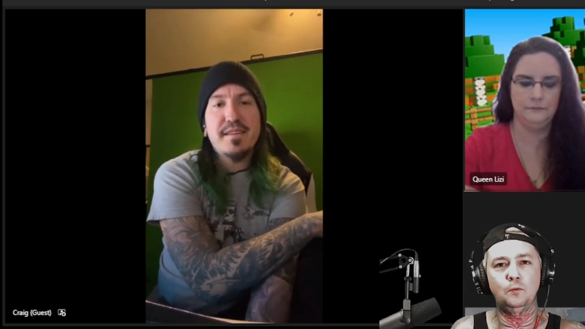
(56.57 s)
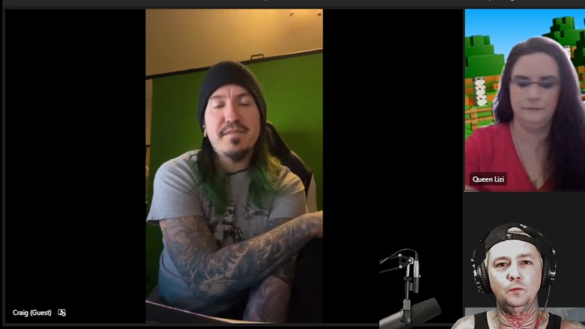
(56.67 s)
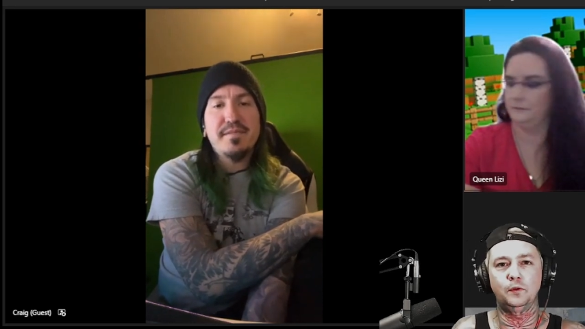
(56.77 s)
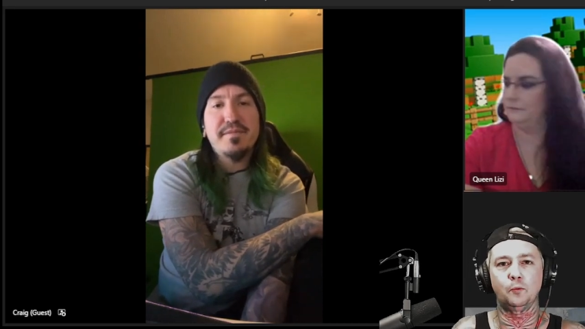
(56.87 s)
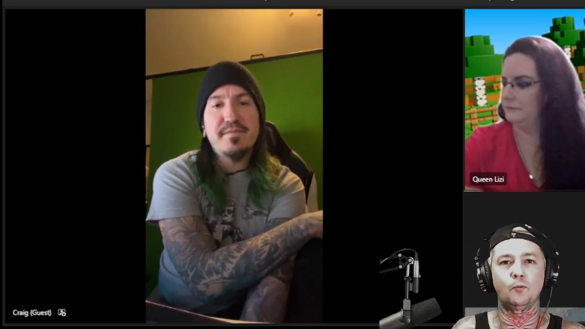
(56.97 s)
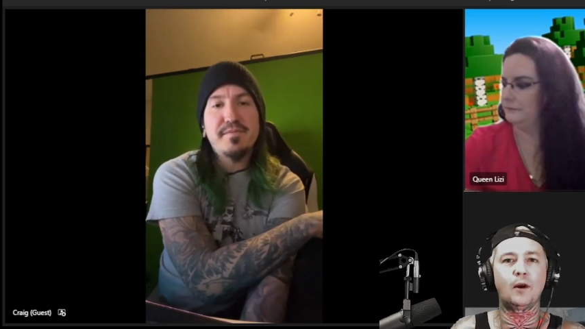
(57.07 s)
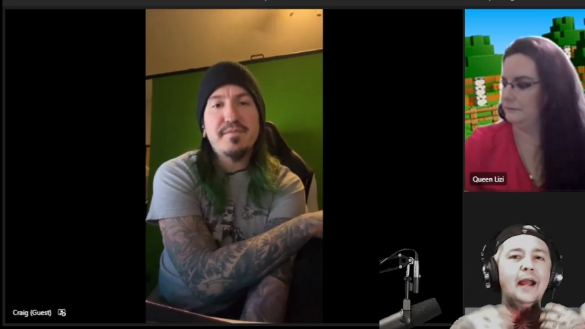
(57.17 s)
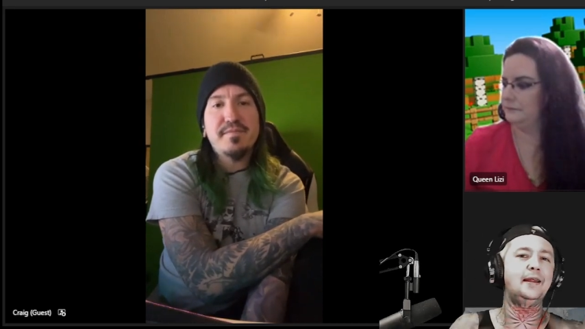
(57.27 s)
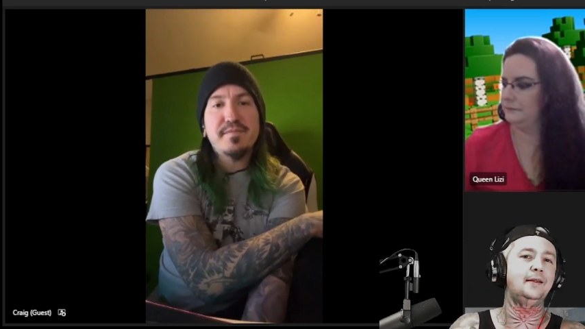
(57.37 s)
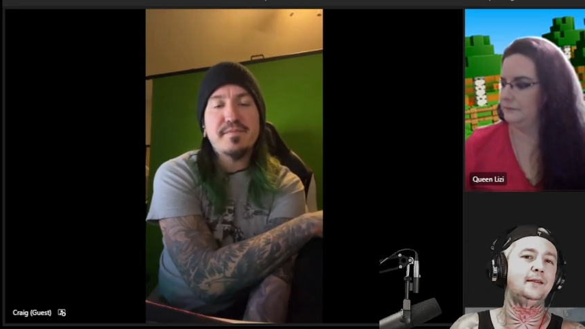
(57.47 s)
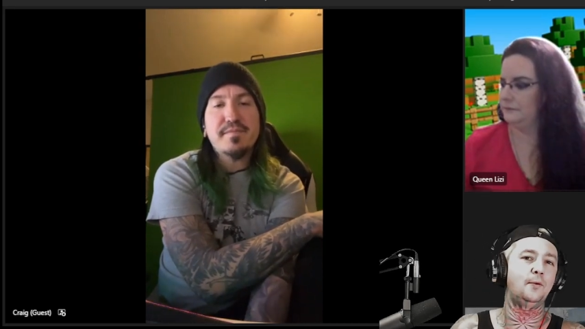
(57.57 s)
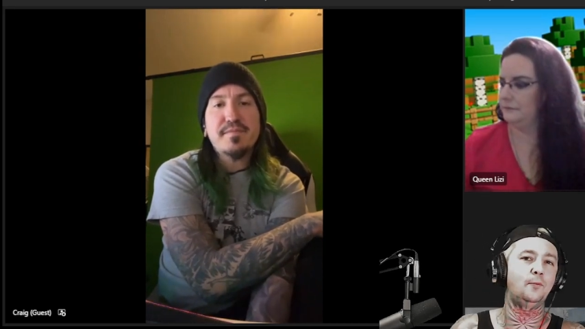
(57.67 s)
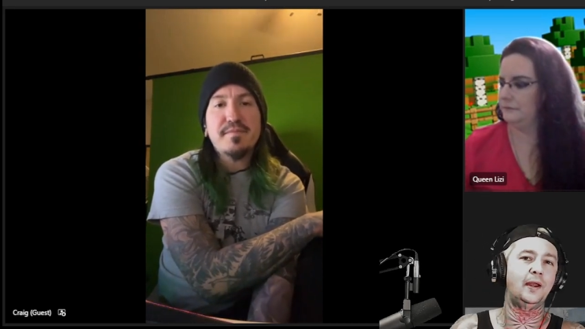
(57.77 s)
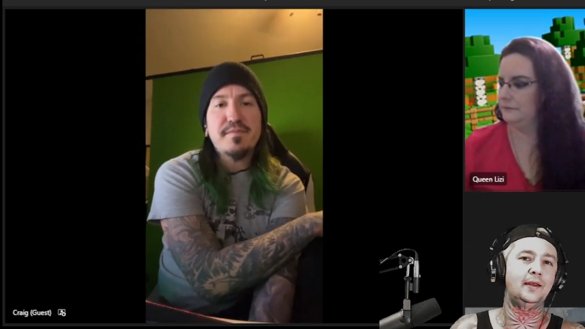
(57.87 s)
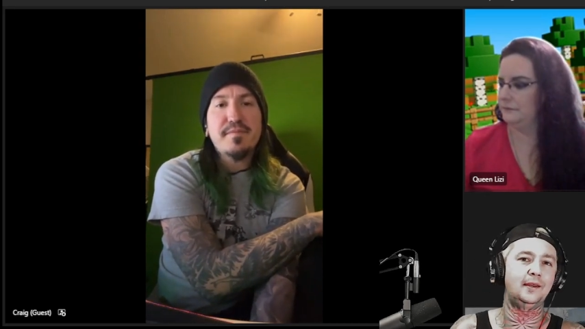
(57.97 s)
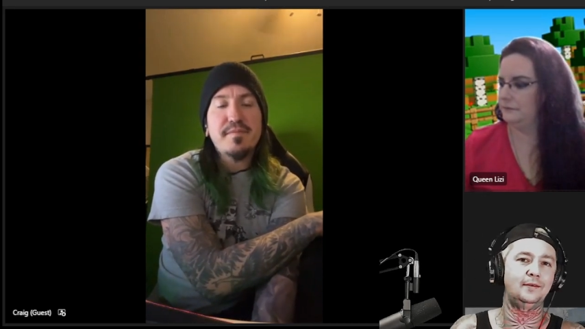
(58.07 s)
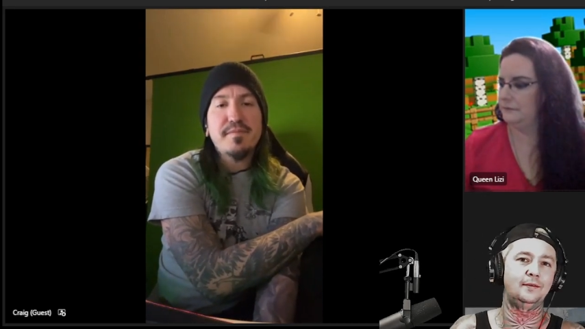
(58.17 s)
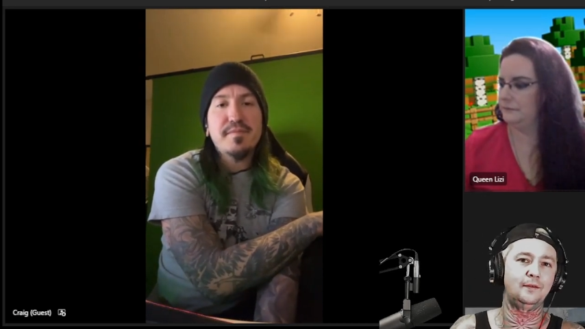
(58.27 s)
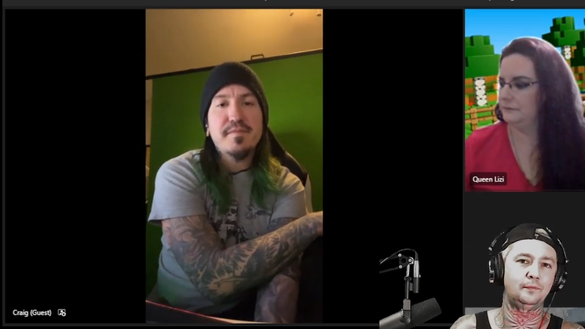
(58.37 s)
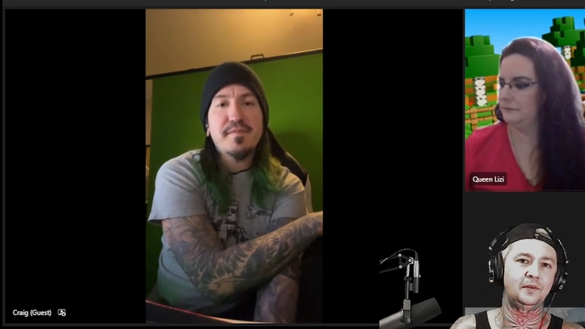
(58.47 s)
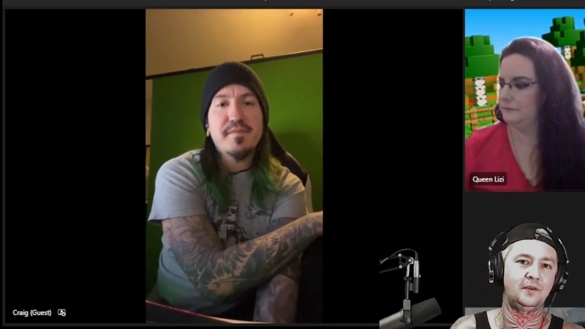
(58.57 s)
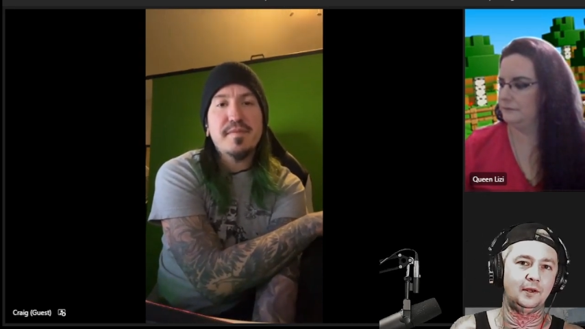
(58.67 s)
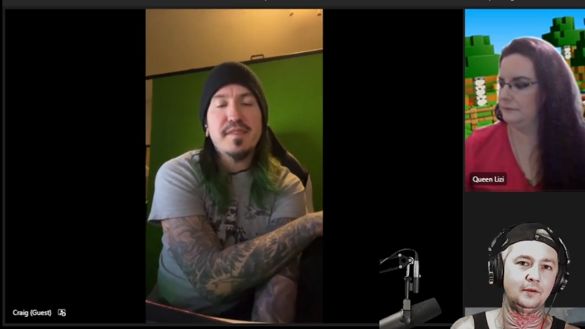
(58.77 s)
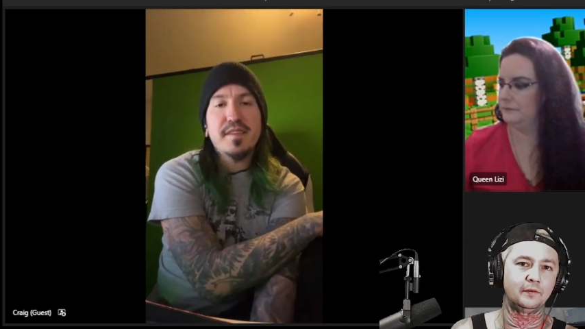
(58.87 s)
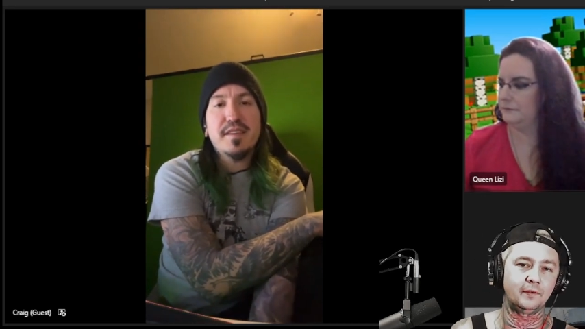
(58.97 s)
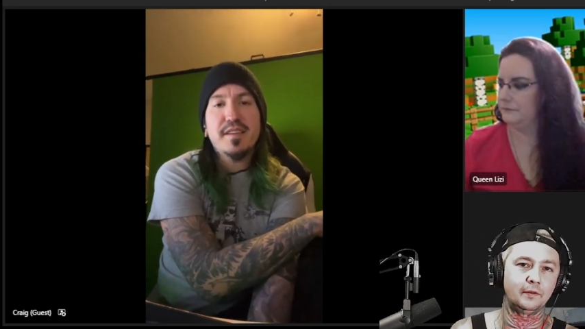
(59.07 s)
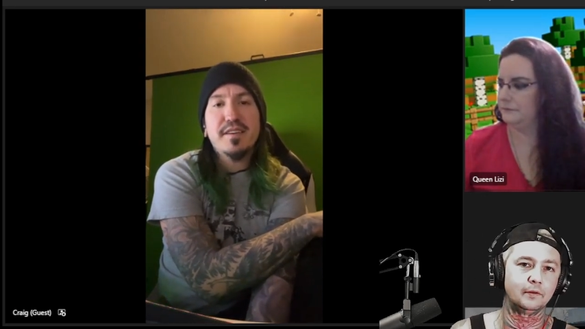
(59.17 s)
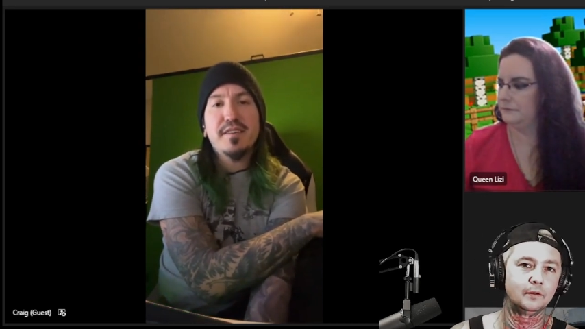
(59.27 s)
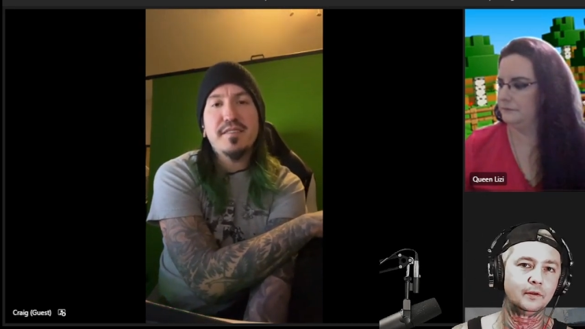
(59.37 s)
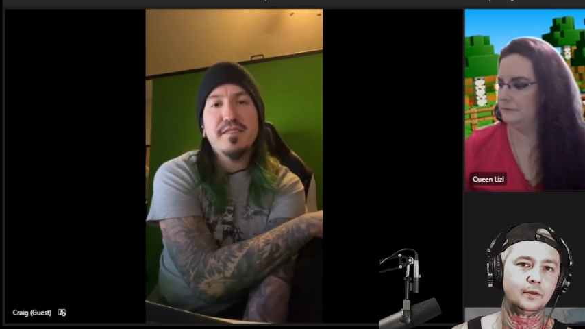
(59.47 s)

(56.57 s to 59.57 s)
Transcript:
Speaker 1: the writing that went into this particular single?